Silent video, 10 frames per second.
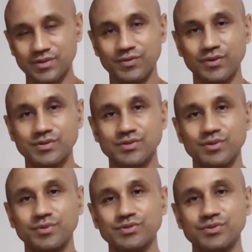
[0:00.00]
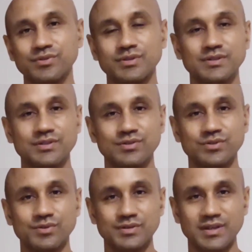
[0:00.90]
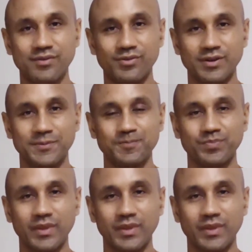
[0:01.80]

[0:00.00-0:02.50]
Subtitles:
The first Noble Truth is the truth of suffering.